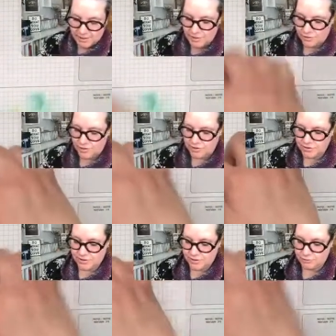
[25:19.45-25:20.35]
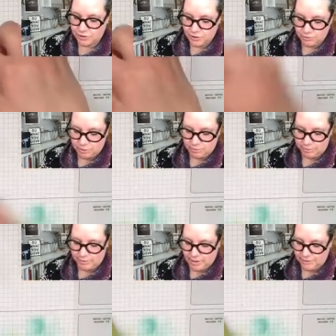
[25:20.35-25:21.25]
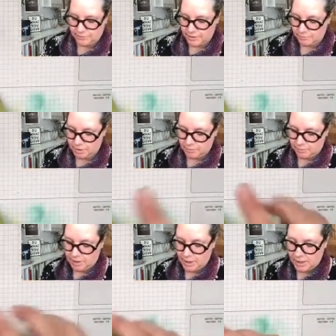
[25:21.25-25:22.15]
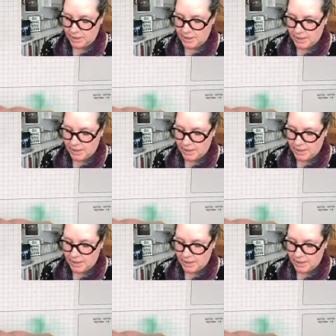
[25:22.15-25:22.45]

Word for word: you could just, you know, to blah, blah, blah, from blah, blah, blah.